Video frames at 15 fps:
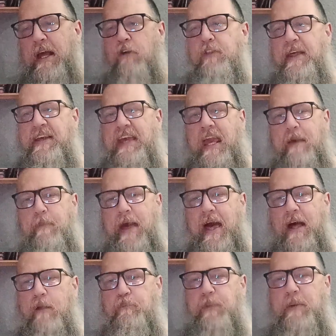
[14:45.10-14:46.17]
Now and Then came
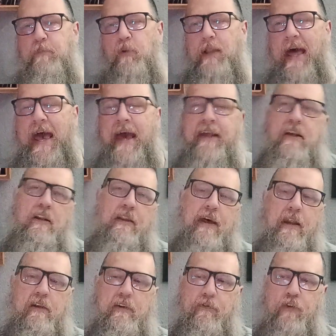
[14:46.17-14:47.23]
out, people had a
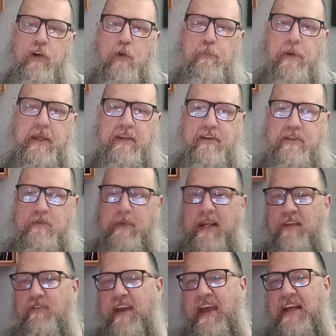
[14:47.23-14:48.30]
lot of different opinions.
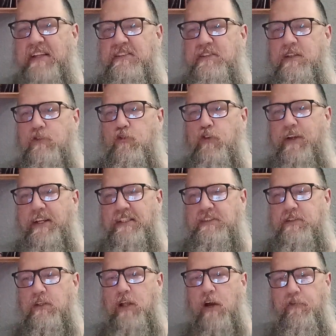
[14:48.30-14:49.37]
Many fans and critics
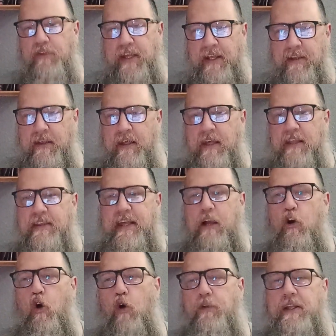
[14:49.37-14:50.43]
loved it. They
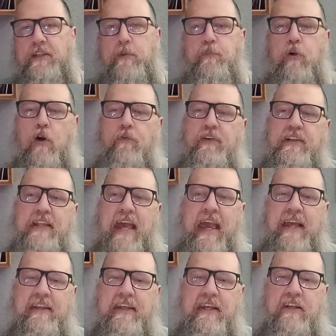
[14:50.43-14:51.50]
called it the perfect
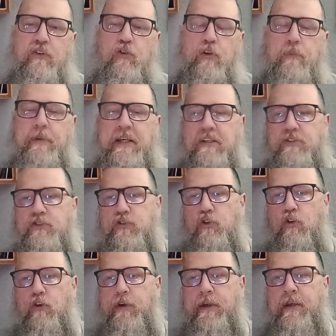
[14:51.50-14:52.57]
ending to the Beatles
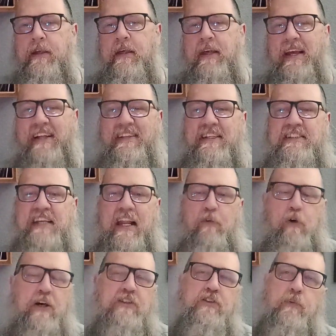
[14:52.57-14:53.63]
story. They said it
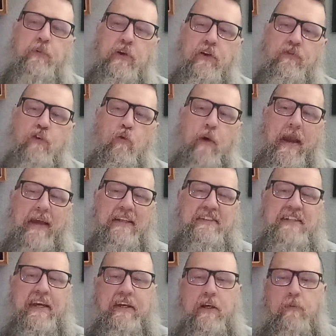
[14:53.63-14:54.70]
was a beautiful way to
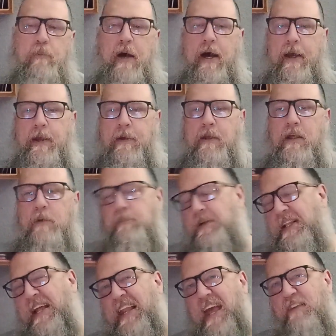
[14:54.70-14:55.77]
say goodbye. But
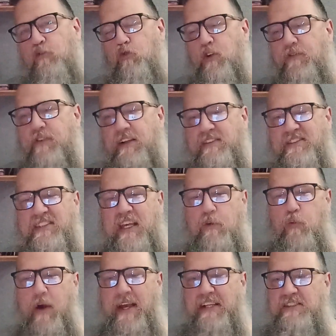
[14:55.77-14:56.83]
not everyone felt the same
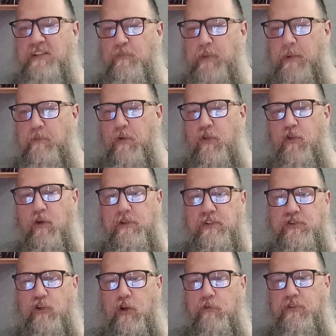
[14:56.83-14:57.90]
way. Some people thought the
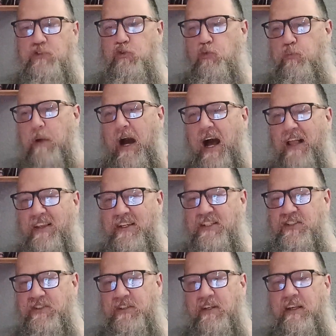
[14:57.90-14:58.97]
song was too
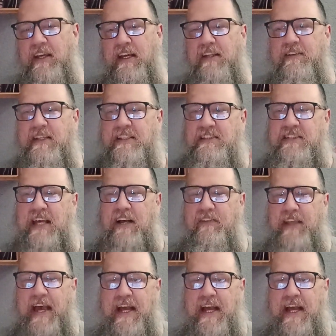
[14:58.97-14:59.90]
polished, didn't sound